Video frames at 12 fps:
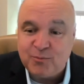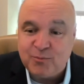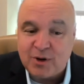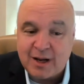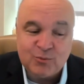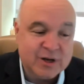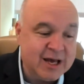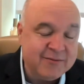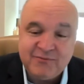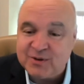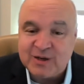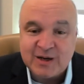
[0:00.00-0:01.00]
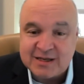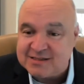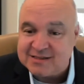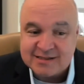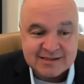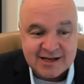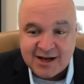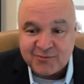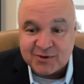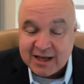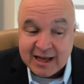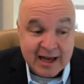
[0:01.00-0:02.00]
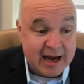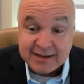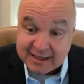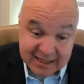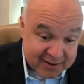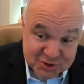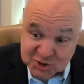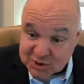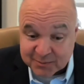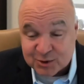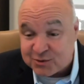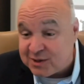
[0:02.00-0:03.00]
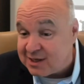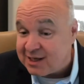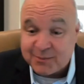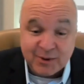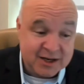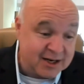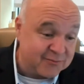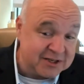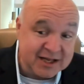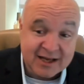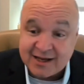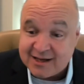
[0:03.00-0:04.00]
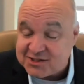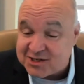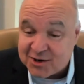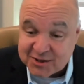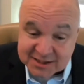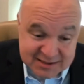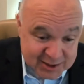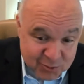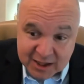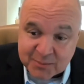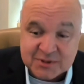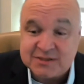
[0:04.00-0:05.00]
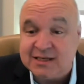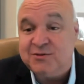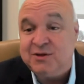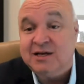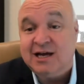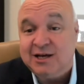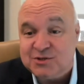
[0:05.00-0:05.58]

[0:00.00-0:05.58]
hard problem. We haven't figured out how to solve it. And they never sleep. They're thinking about it every day. Saturdays, they wake up and say, I think